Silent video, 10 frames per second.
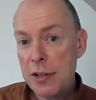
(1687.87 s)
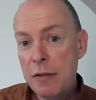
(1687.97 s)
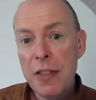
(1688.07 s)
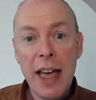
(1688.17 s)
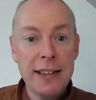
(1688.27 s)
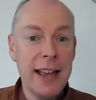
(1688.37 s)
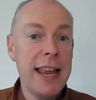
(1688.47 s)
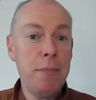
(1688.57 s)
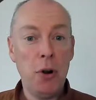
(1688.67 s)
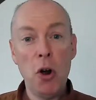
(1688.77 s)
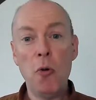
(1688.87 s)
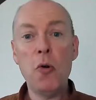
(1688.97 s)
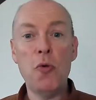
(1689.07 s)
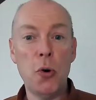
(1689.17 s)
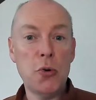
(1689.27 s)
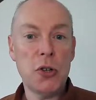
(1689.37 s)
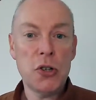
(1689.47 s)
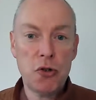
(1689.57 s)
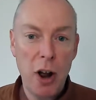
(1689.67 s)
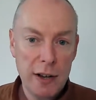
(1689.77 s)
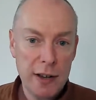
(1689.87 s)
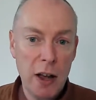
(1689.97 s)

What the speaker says: there's a plural rules constructor